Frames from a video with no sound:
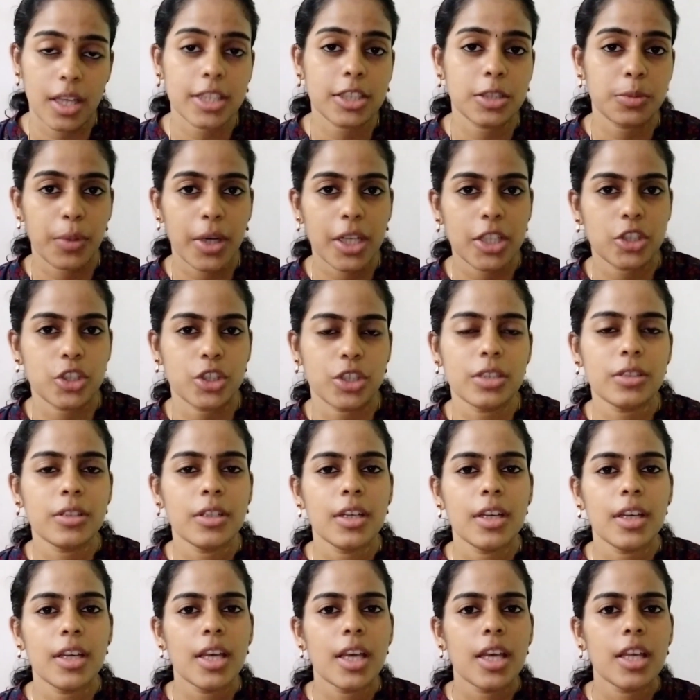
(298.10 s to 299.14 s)
and
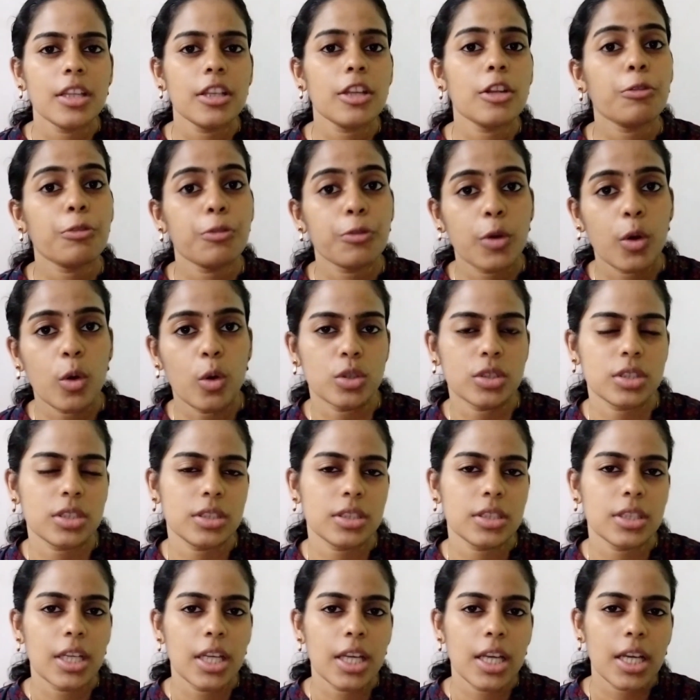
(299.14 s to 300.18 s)
expression, then of
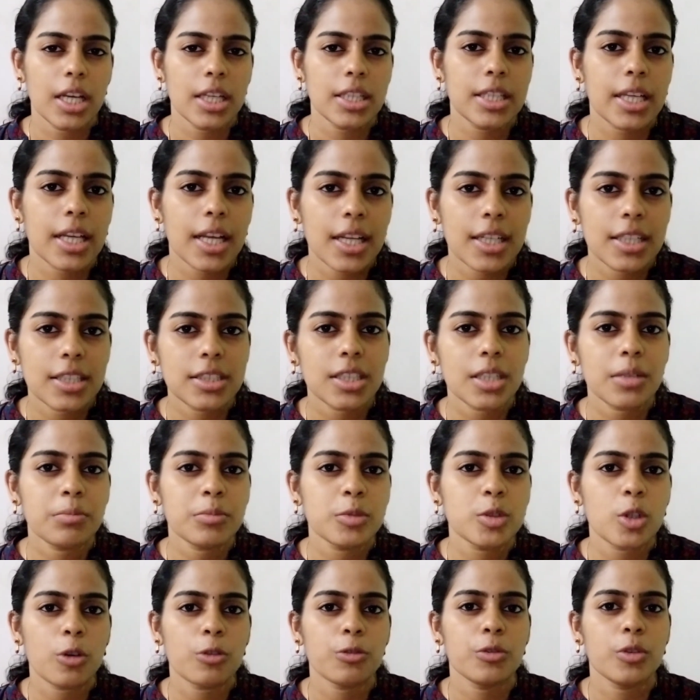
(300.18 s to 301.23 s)
course the
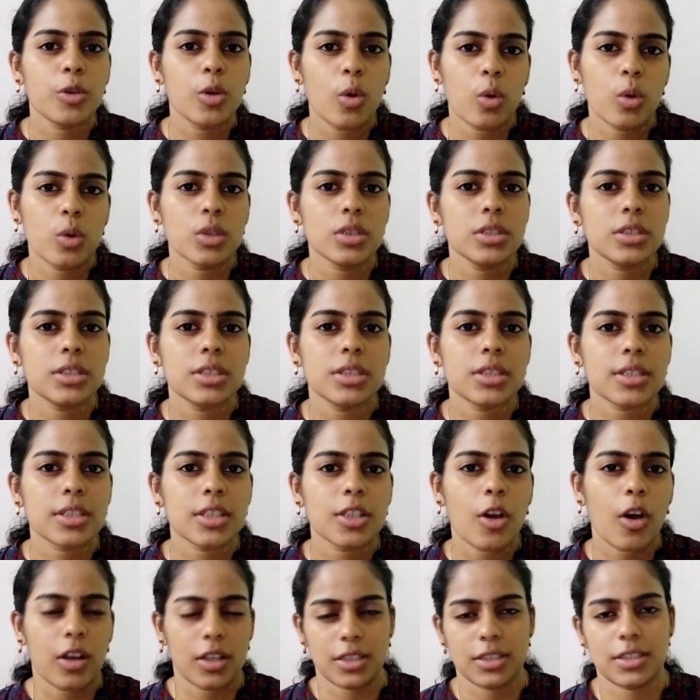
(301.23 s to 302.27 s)
contempt of court's
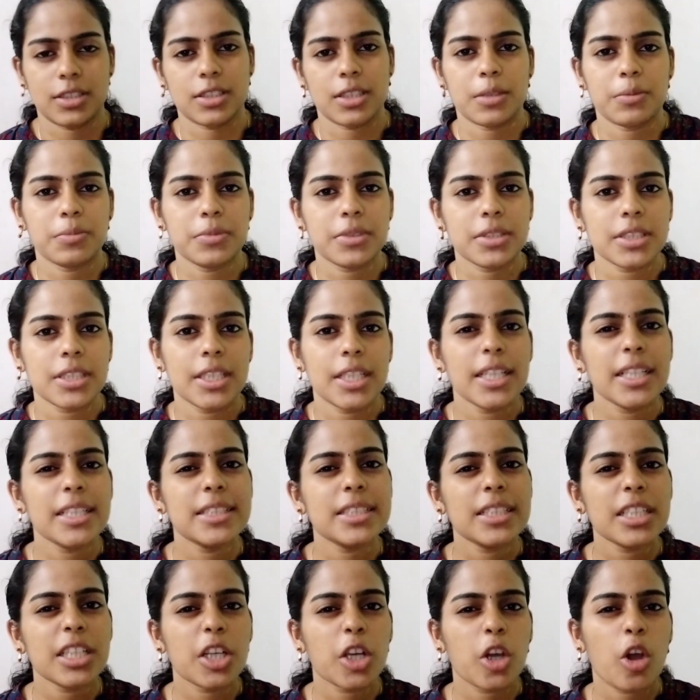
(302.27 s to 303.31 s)
concept
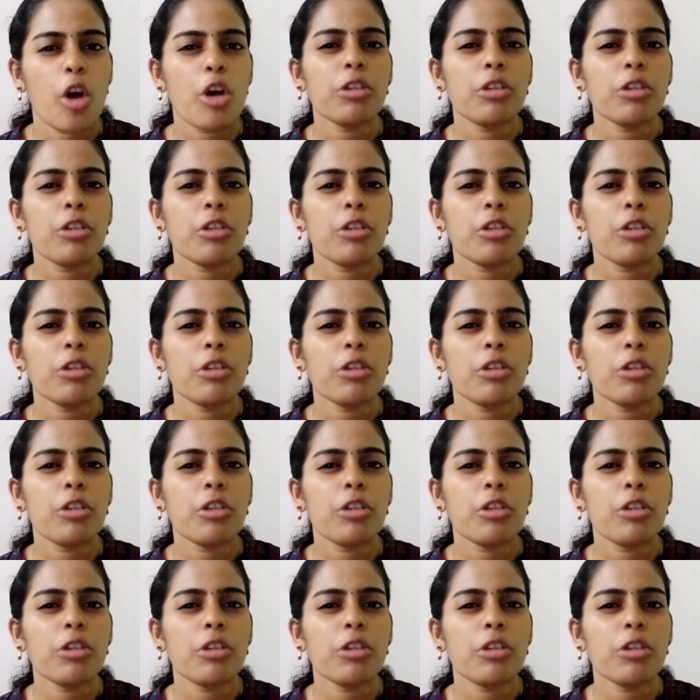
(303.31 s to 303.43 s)
is in